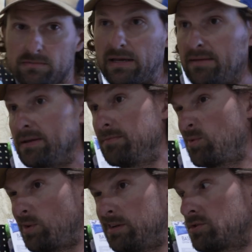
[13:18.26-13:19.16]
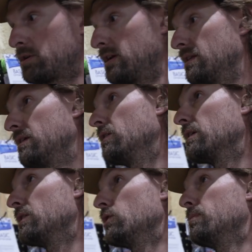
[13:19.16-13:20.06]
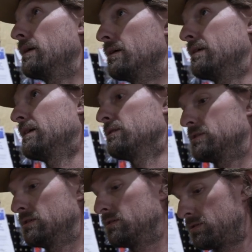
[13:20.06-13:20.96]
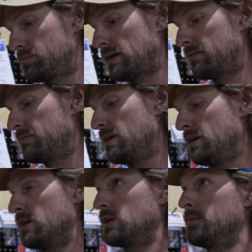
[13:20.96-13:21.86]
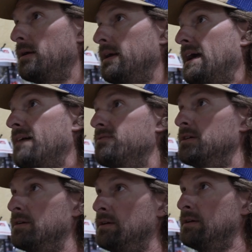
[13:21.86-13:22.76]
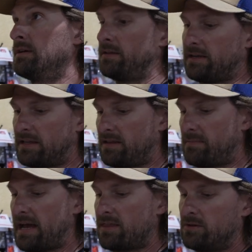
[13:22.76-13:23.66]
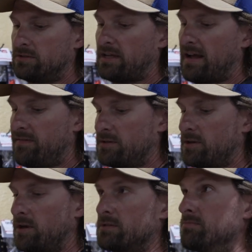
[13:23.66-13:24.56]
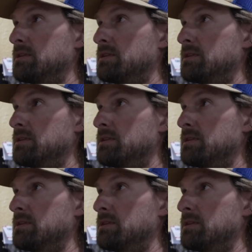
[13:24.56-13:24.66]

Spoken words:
maybe more intricate than you can do, but it tells you there's a problem. You might have to, like in the Matthews, they have this awesome